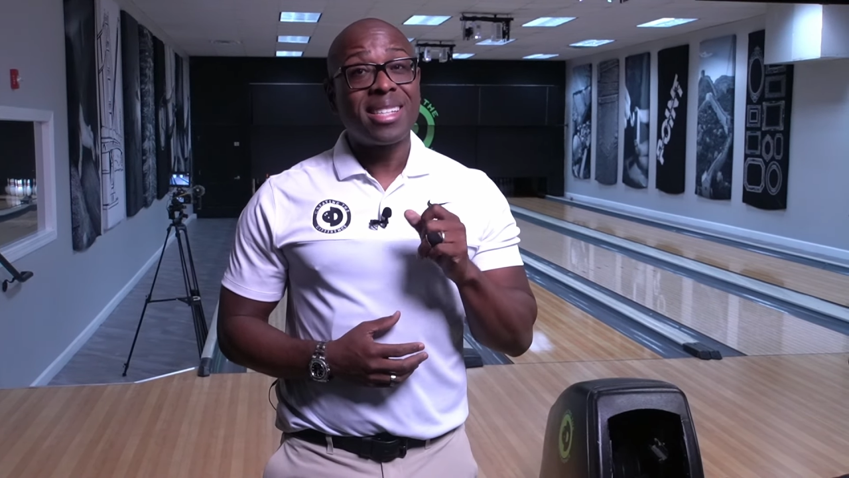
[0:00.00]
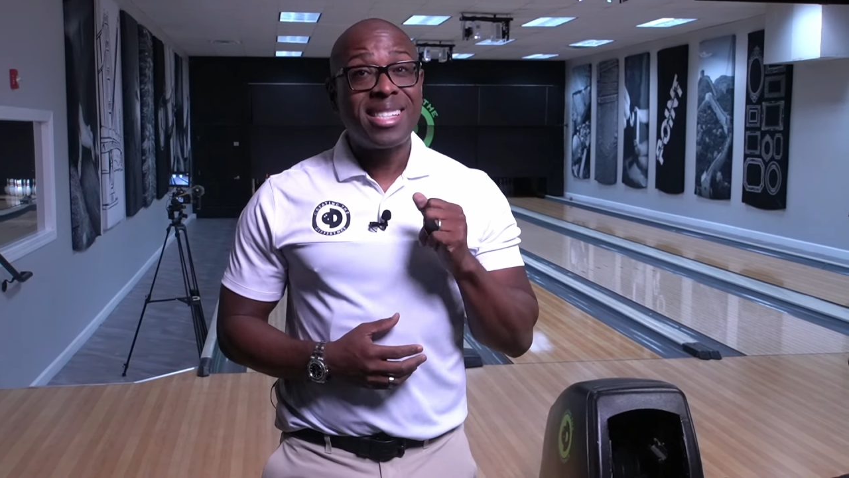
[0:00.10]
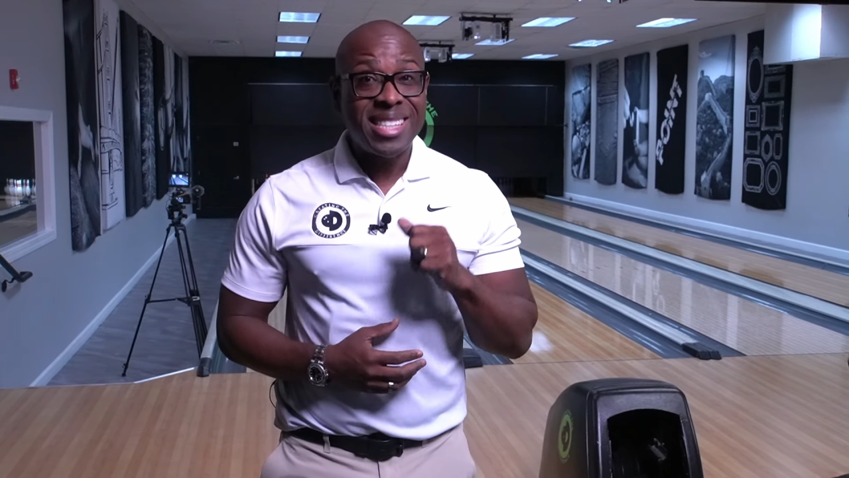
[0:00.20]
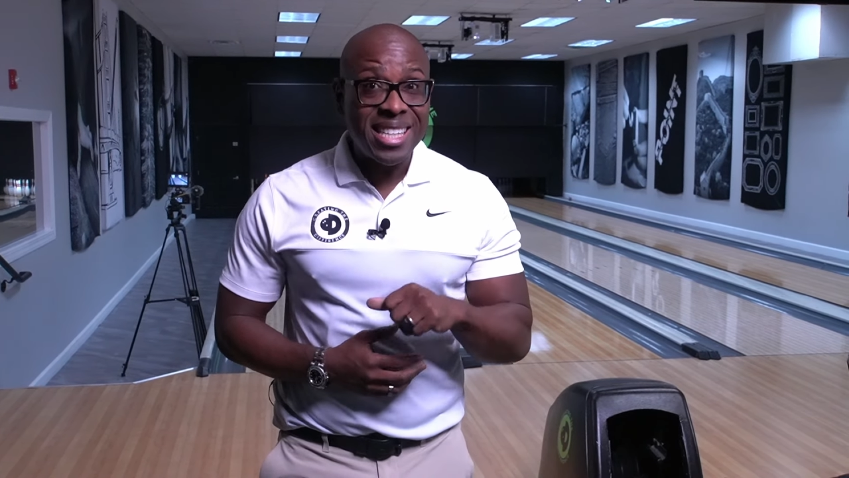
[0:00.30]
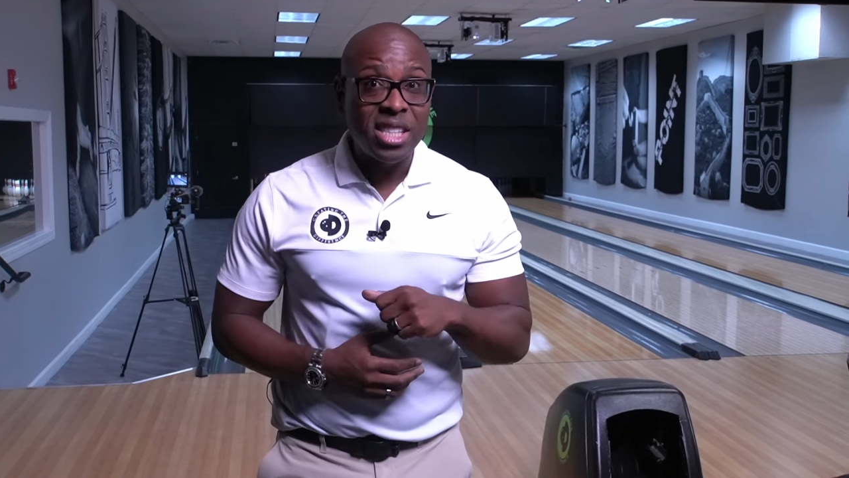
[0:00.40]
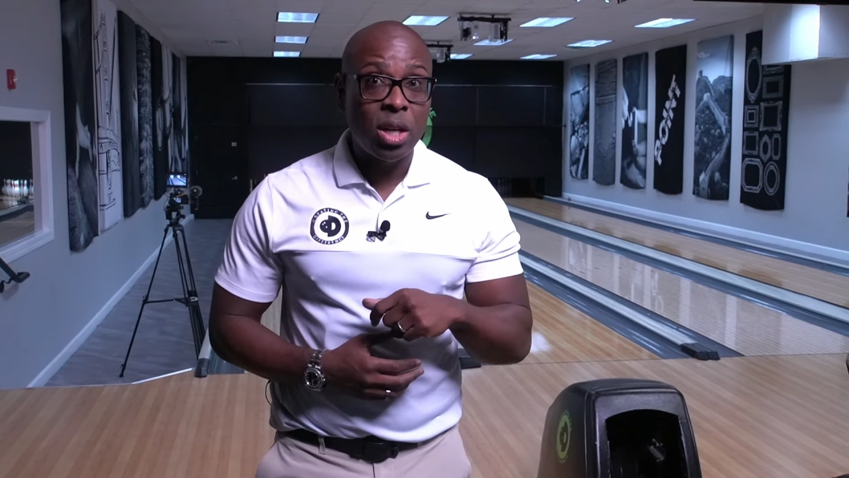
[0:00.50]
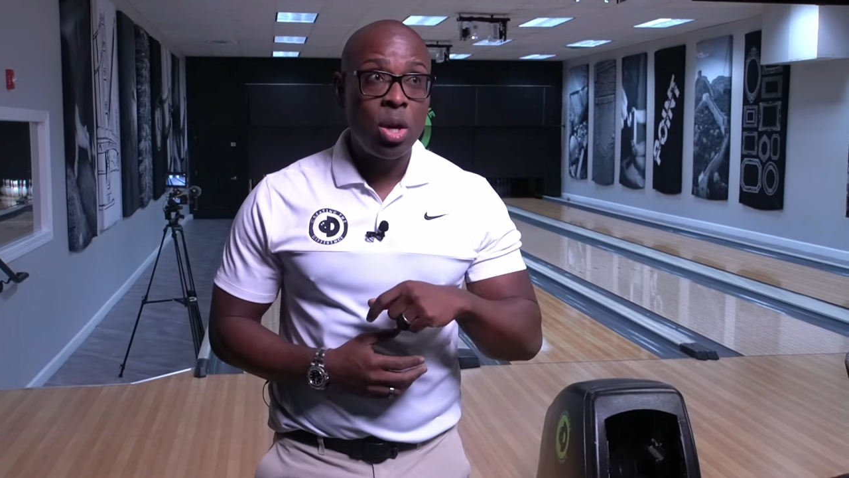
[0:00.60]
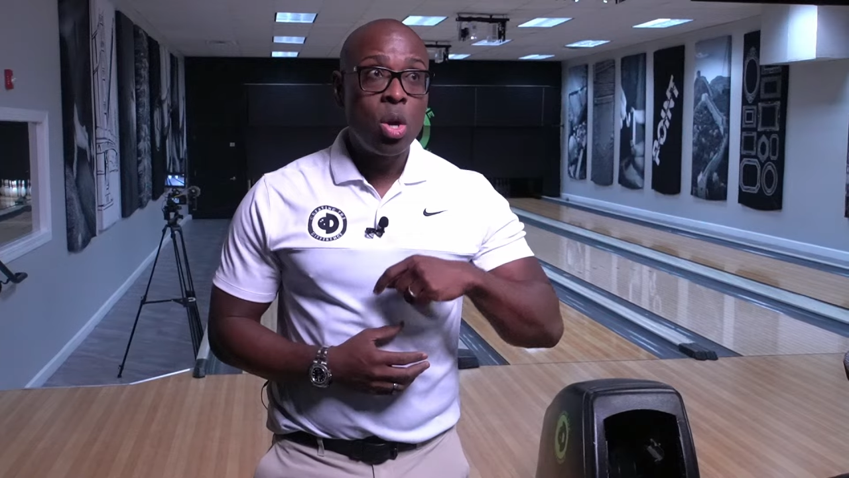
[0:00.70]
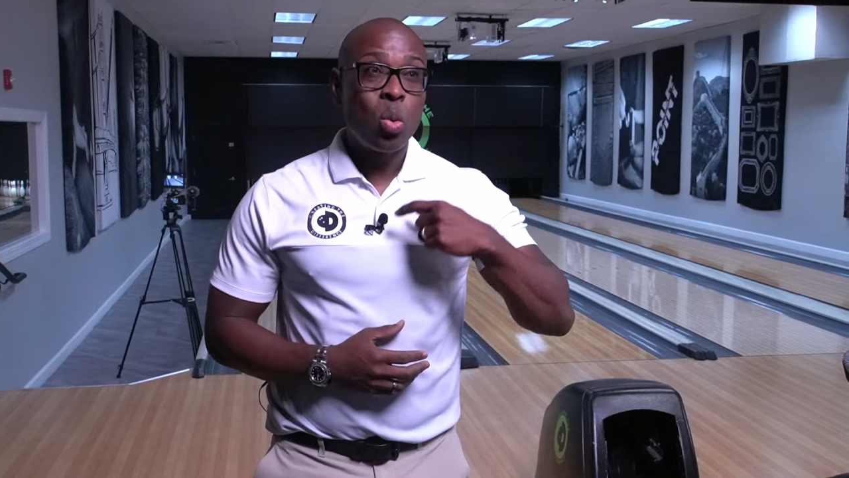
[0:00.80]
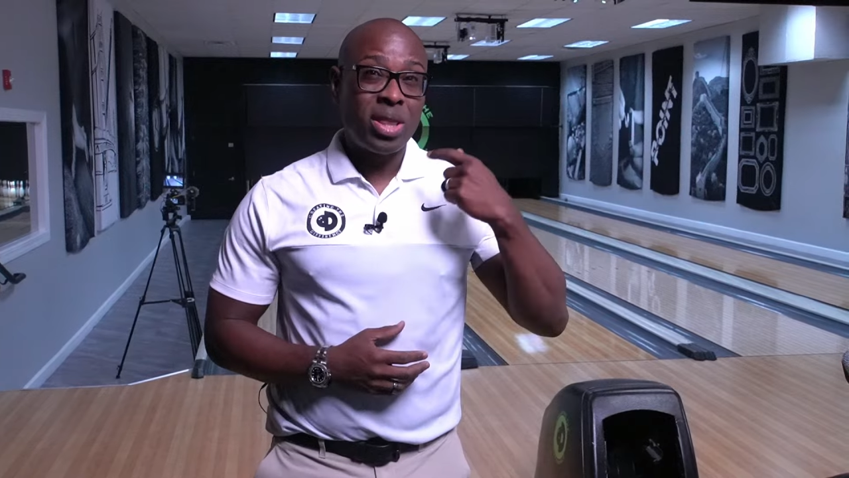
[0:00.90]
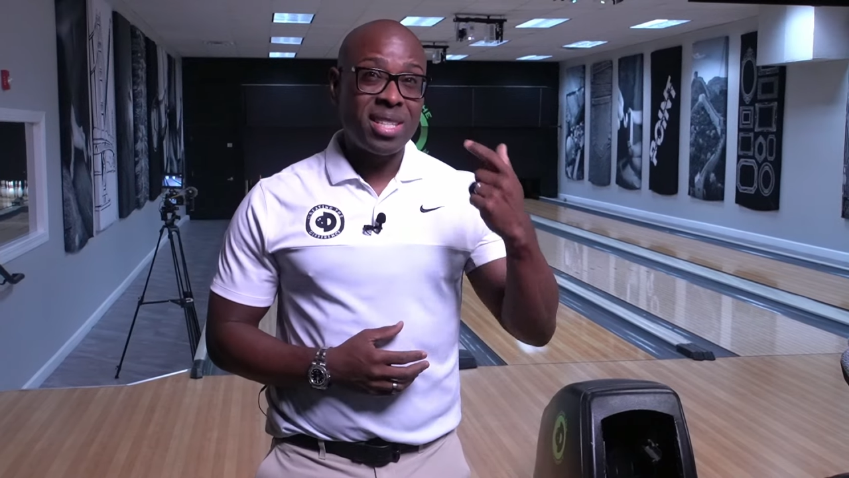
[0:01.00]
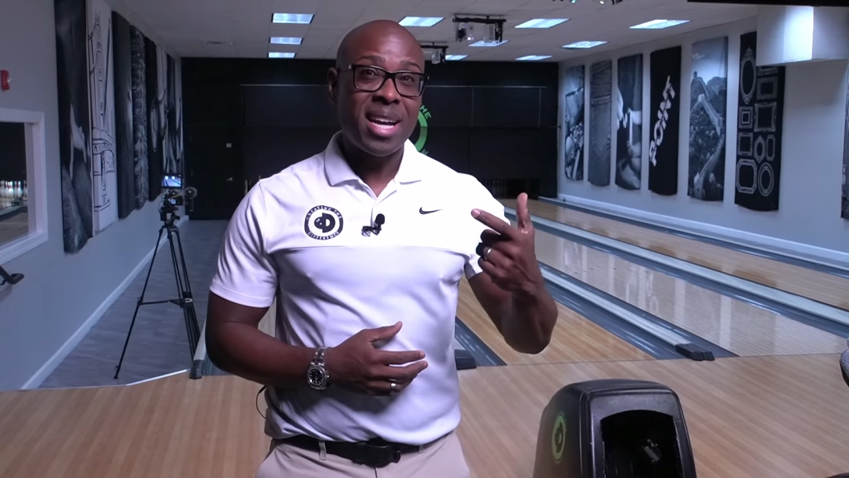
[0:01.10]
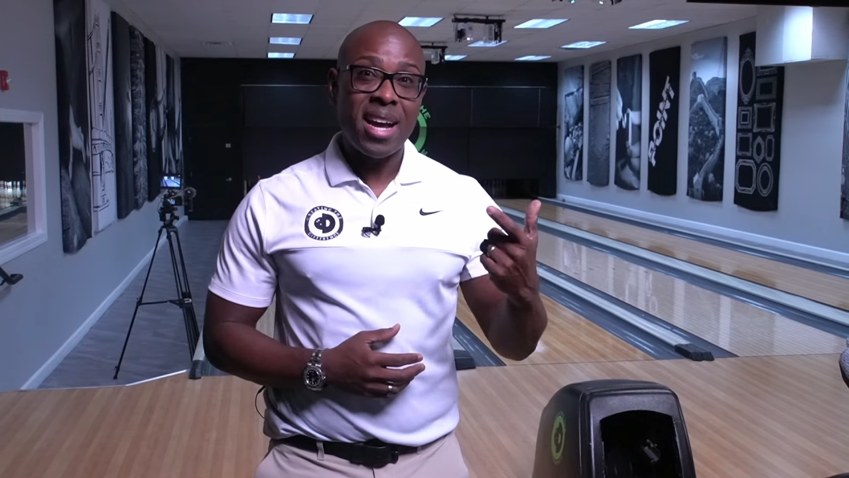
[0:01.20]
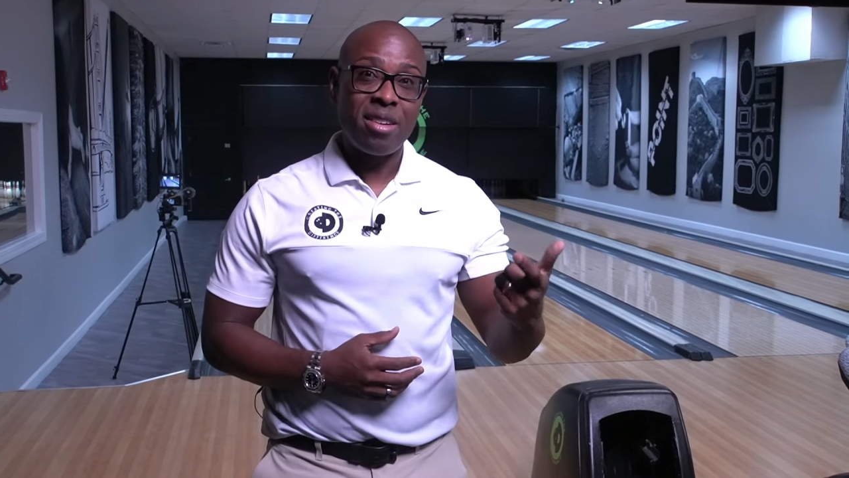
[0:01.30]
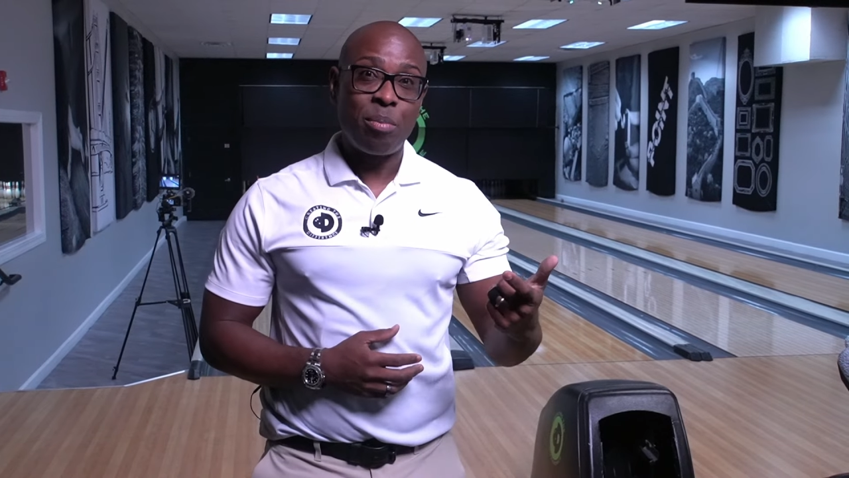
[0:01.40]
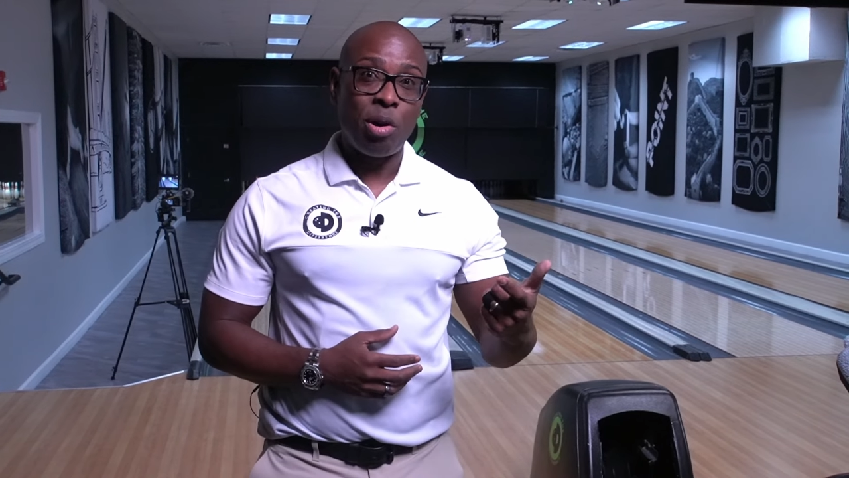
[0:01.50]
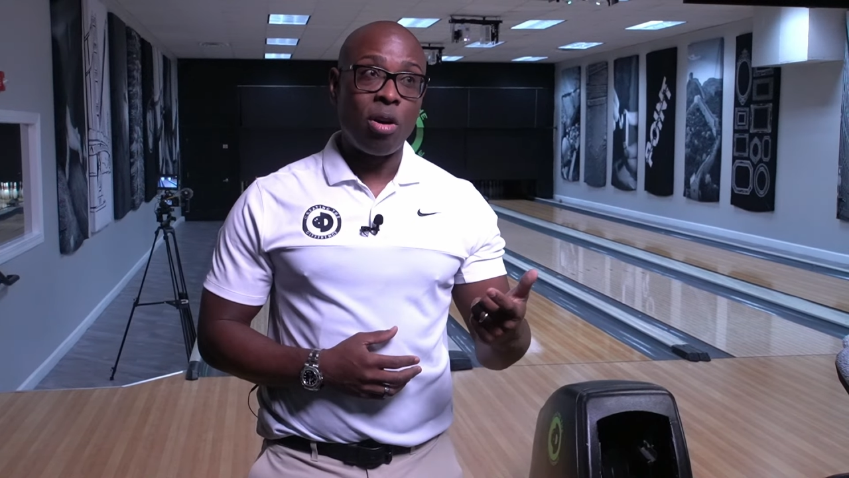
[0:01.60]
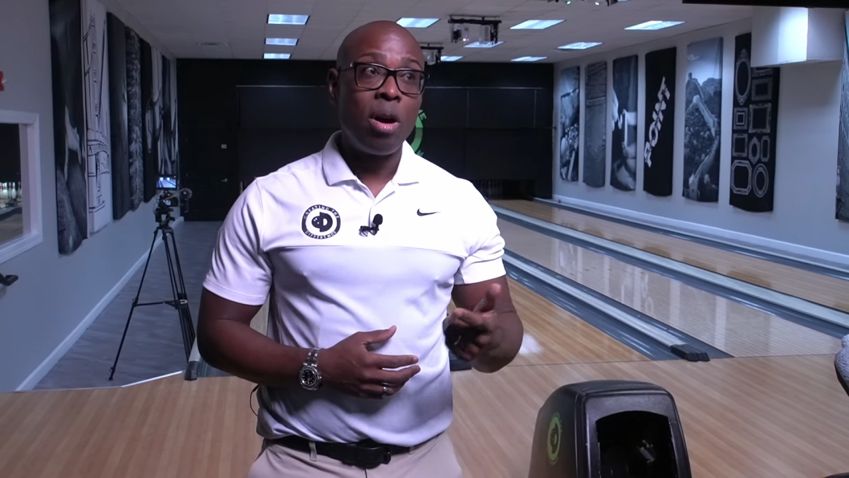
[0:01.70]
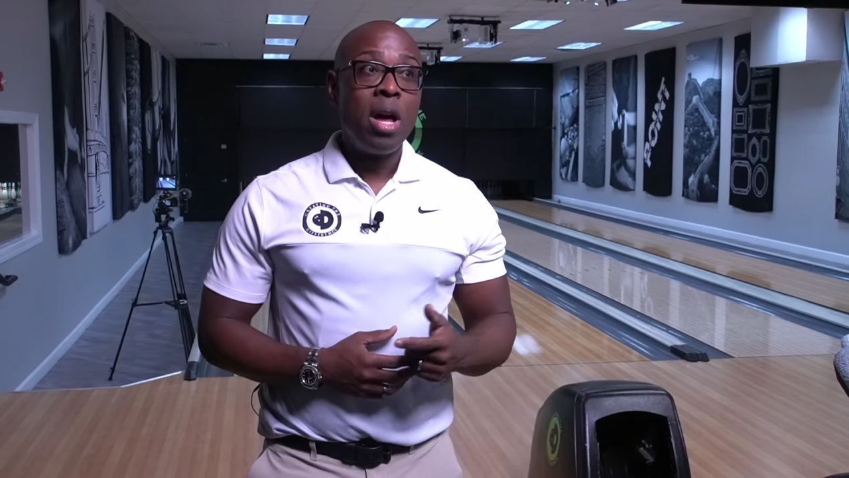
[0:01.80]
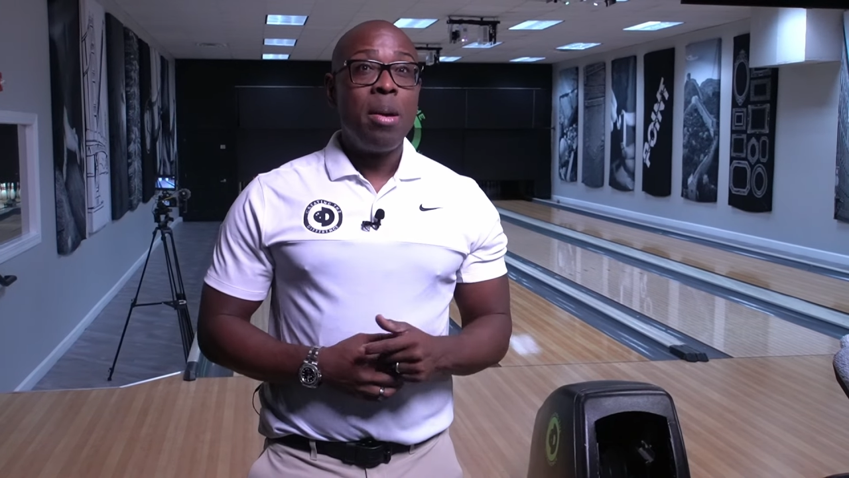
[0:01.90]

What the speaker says: sense with this kind of ball,